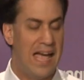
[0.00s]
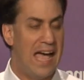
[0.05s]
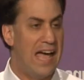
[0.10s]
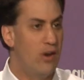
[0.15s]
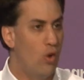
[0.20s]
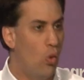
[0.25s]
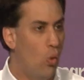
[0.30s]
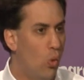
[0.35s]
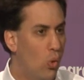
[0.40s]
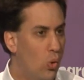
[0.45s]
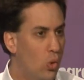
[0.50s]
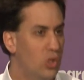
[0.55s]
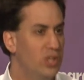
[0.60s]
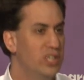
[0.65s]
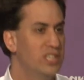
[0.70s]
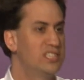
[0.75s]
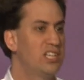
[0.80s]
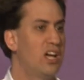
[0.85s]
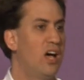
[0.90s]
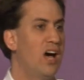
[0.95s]
And all
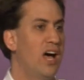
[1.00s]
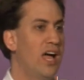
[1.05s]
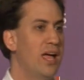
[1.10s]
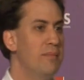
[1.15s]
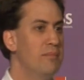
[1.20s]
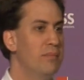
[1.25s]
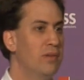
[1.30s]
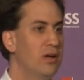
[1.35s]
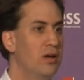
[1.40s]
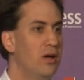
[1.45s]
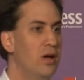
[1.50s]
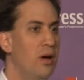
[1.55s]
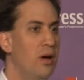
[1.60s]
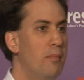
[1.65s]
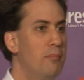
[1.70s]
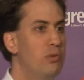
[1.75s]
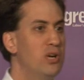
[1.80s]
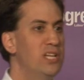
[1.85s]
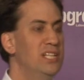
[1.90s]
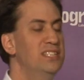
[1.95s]
the time,
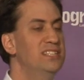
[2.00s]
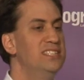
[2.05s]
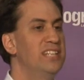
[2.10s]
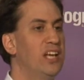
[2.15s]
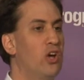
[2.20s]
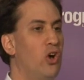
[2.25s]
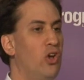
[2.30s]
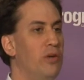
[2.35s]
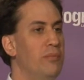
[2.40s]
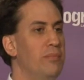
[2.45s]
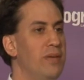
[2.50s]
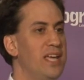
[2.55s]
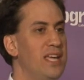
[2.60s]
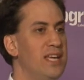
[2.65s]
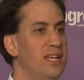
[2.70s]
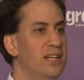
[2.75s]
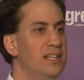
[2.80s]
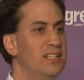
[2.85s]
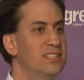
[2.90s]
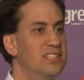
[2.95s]
Britain's
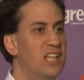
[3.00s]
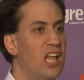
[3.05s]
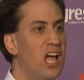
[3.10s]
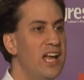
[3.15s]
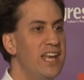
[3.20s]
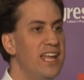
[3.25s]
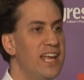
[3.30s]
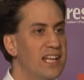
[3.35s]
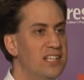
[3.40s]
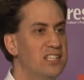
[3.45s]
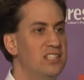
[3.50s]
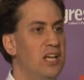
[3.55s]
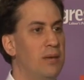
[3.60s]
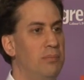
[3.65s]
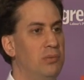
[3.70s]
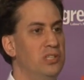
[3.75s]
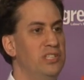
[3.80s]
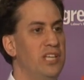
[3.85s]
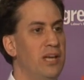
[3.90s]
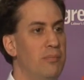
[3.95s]
economy sliding into
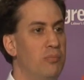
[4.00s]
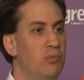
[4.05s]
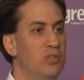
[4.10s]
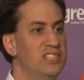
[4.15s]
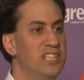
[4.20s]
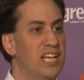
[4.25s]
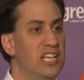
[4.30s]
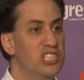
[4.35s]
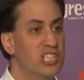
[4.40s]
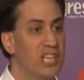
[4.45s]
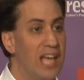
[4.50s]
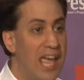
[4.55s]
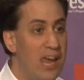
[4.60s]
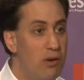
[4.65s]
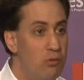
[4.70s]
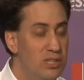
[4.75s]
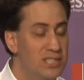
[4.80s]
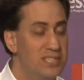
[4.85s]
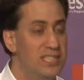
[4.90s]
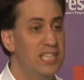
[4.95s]
double-dip recession,
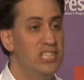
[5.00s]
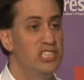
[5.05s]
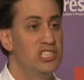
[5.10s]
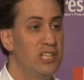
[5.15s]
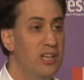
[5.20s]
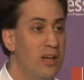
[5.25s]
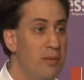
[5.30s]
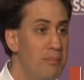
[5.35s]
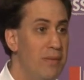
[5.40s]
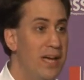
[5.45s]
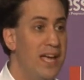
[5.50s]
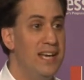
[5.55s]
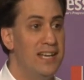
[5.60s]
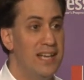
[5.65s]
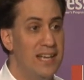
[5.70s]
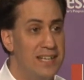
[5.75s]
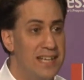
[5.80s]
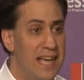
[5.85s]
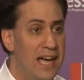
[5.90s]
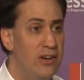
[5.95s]
a recession made
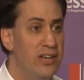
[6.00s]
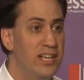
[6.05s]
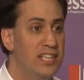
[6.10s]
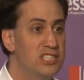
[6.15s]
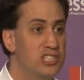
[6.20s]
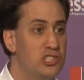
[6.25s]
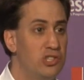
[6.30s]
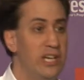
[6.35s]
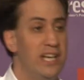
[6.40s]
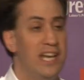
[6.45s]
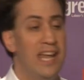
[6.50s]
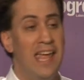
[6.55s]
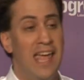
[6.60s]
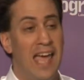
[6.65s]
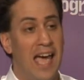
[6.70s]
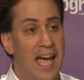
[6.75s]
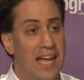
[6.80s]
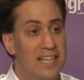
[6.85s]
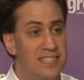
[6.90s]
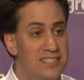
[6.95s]
in Downing Street,
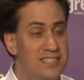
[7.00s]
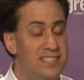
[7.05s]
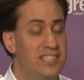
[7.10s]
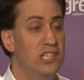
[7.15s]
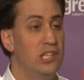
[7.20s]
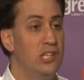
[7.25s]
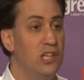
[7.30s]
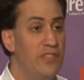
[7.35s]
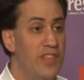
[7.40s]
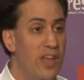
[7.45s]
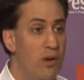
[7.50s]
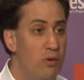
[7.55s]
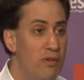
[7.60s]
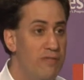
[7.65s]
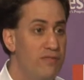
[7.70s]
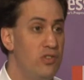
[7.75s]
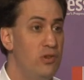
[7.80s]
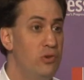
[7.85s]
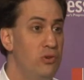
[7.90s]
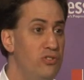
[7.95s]
and still they
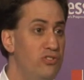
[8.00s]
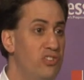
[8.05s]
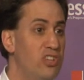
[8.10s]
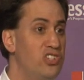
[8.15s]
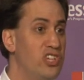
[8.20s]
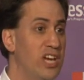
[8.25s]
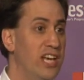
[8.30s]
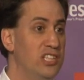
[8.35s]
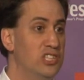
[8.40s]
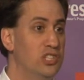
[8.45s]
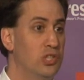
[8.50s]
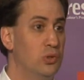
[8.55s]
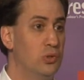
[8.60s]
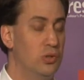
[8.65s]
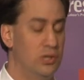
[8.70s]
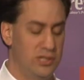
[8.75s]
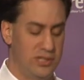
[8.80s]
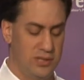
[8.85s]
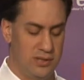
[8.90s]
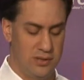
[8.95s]
refuse to change
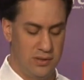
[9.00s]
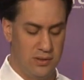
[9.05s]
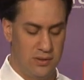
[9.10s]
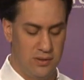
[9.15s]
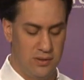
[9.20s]
course.